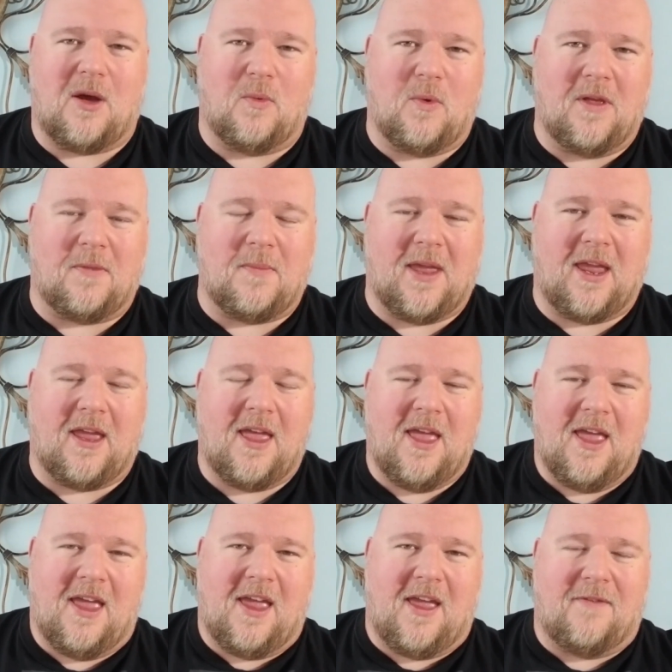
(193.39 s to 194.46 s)
with me,
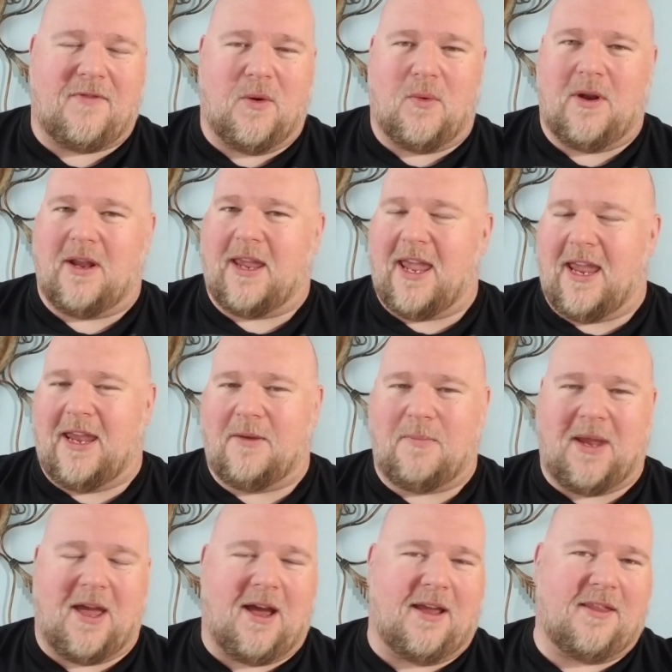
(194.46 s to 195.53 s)
if you want to gain
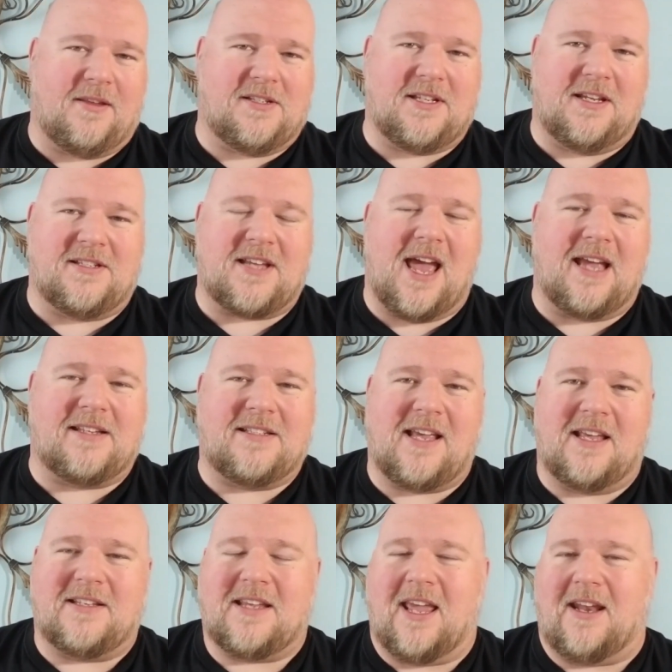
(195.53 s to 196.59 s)
behind-the-scenes
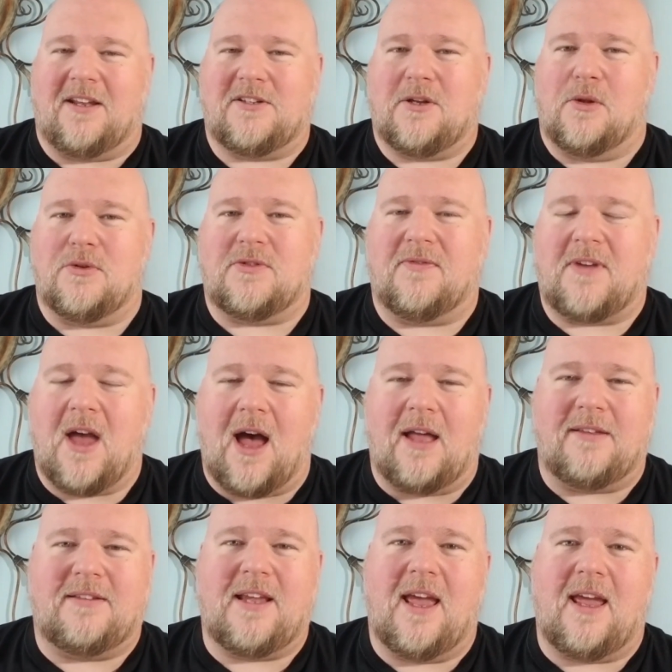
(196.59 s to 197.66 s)
access, get exclusive
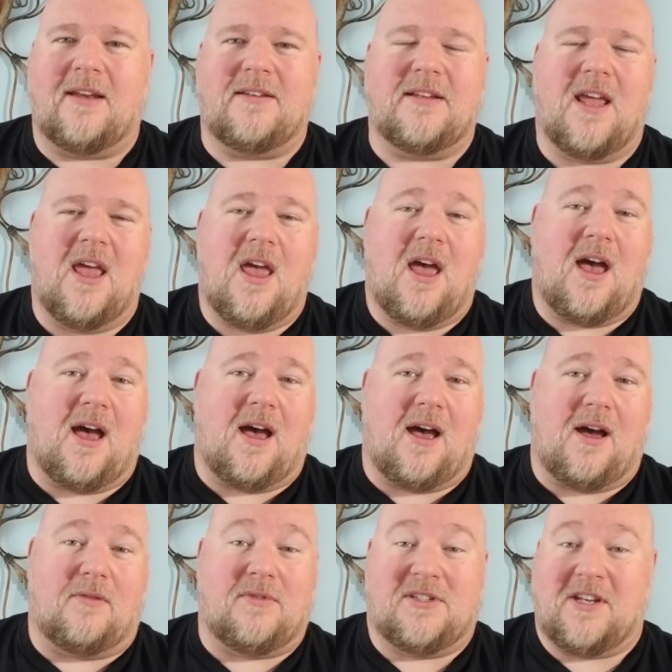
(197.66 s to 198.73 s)
content,
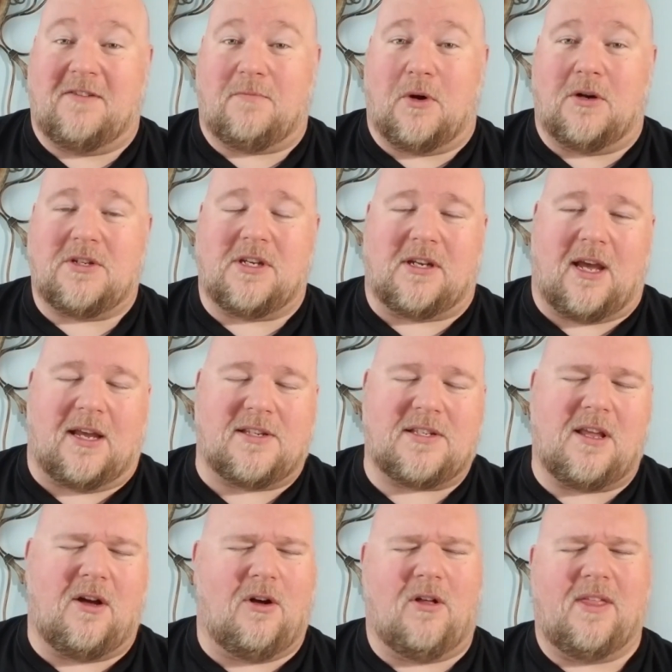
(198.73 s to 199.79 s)
receive merchandise,
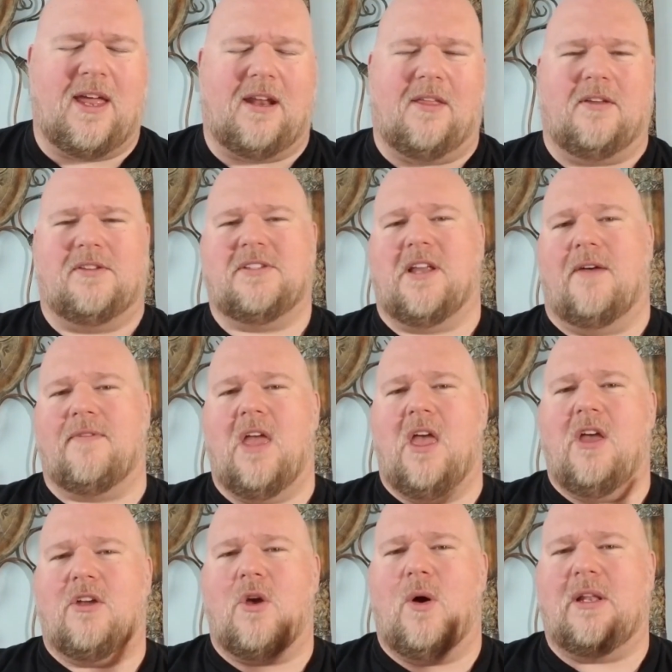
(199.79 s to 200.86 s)
all that other stuff,
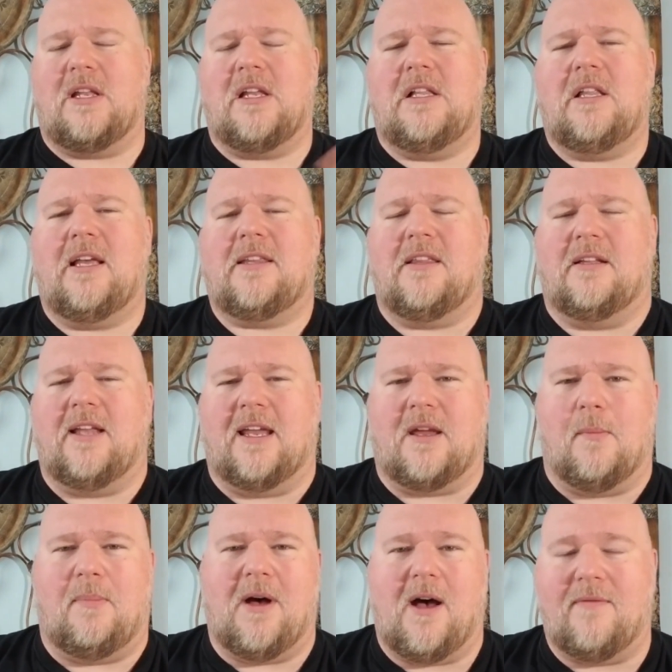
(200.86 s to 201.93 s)
go ahead and click the link
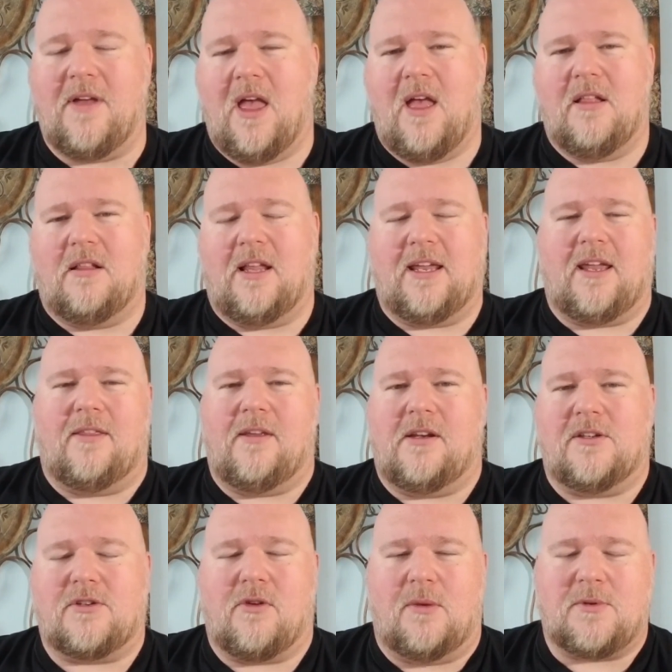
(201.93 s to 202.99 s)
above, link in the
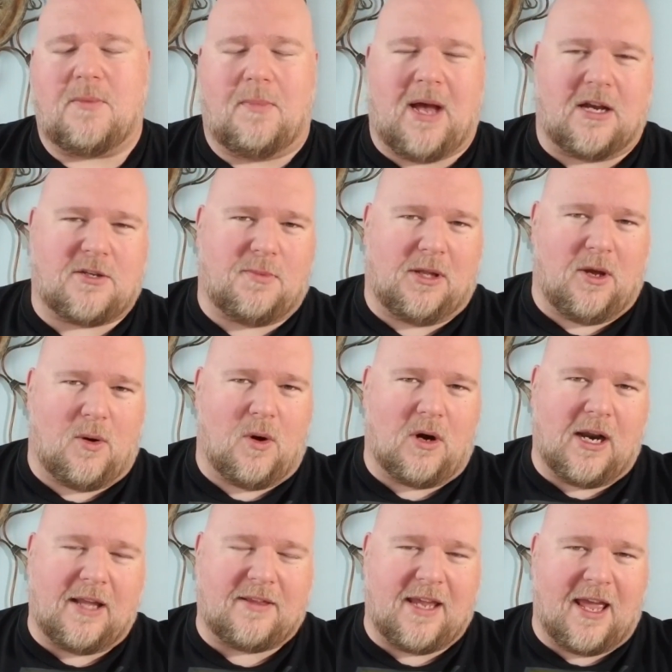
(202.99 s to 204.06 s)
description box below, or
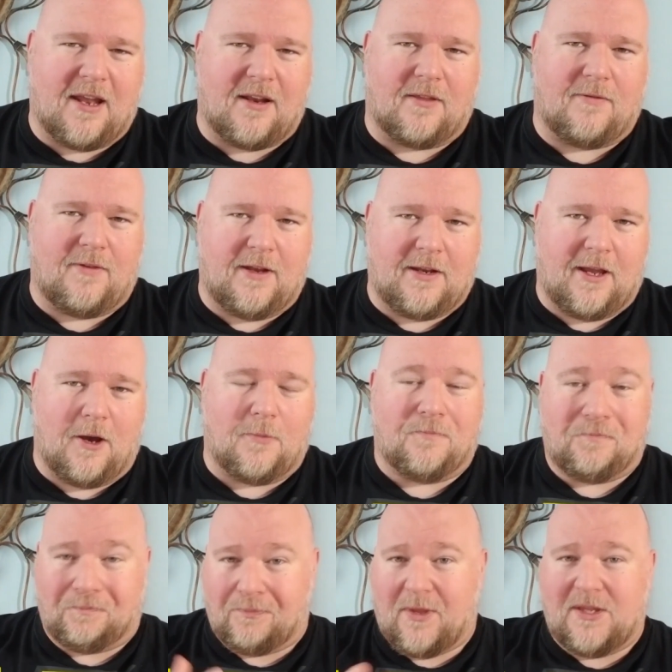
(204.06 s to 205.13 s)
at the end of the video,
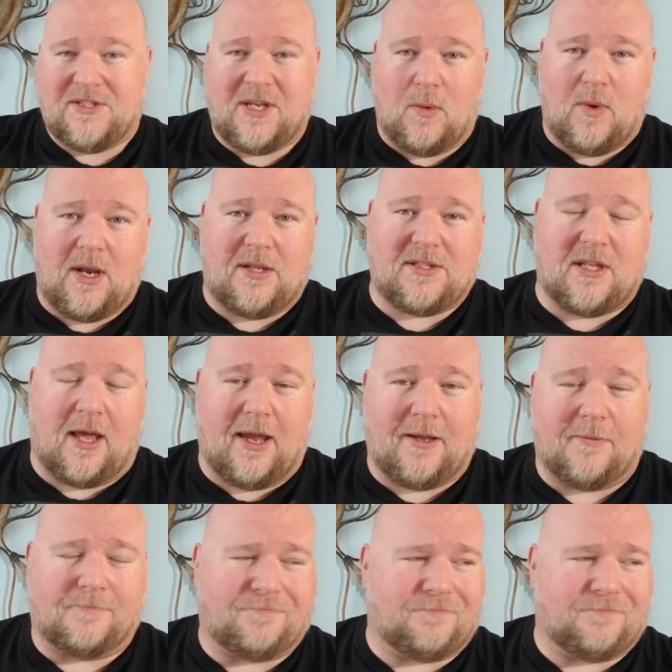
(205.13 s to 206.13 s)
see what it's like.